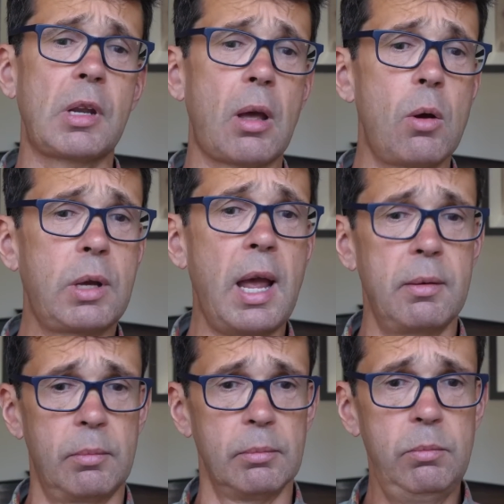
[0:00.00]
Okay,
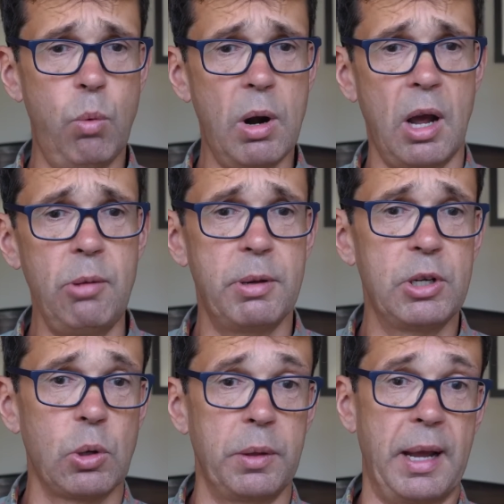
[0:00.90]
well, I hope you
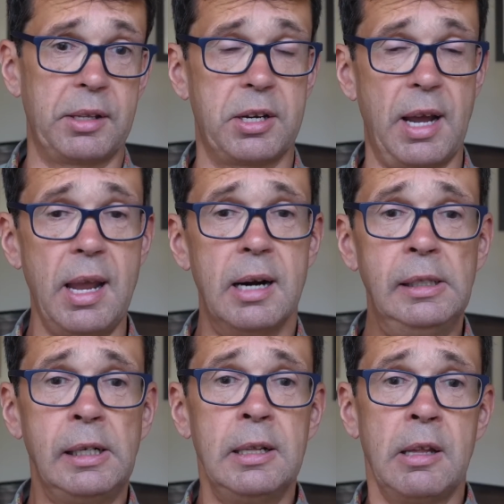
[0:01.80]
enjoyed that today.
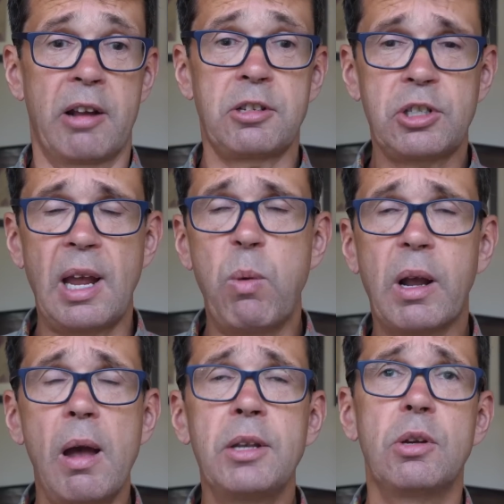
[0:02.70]
As I say, we're
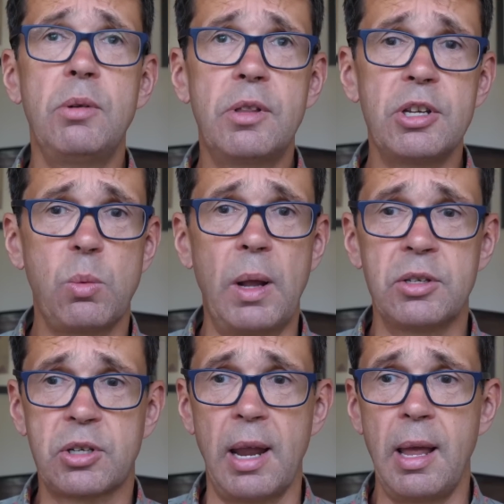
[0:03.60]
going to this
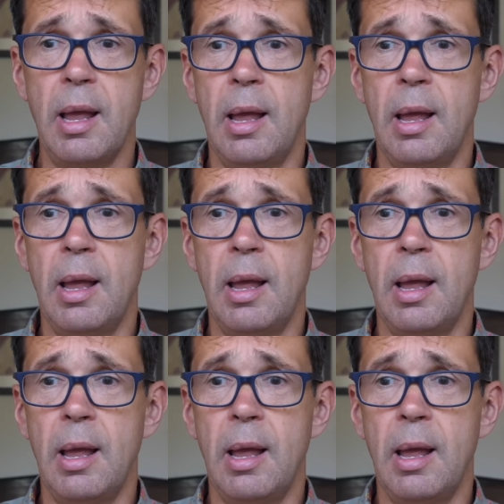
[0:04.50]
Wednesday.